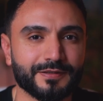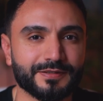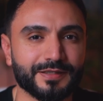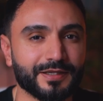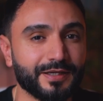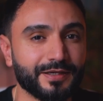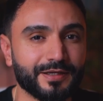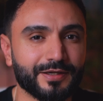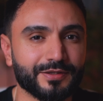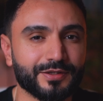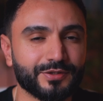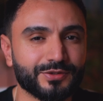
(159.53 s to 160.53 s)
The clean
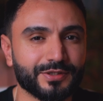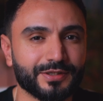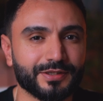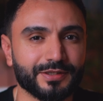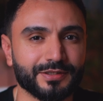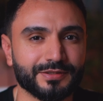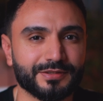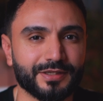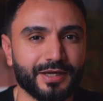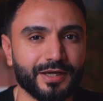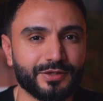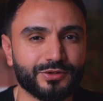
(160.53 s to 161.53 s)
architecture is
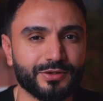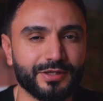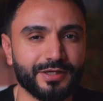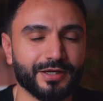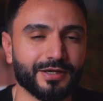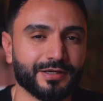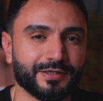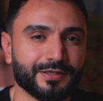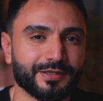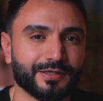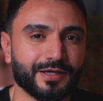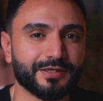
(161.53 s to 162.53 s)
actually
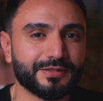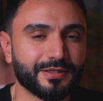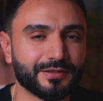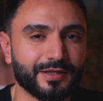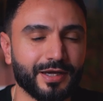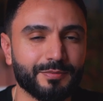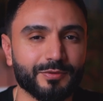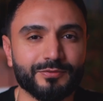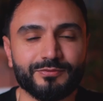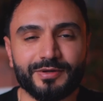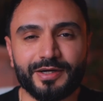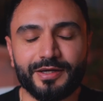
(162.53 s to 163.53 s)
uh, other type
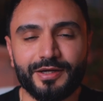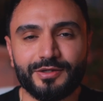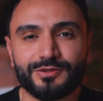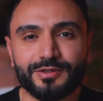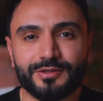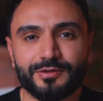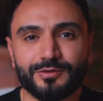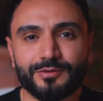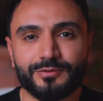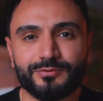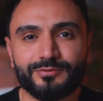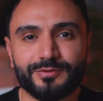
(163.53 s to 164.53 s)
of variation
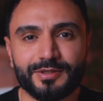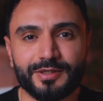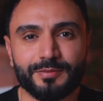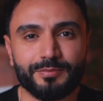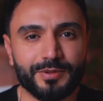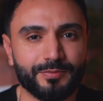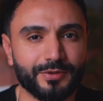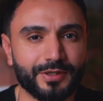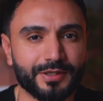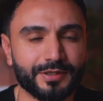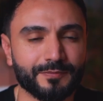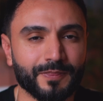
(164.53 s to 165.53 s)
of uh,
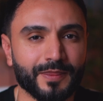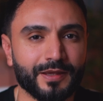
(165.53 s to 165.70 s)
popular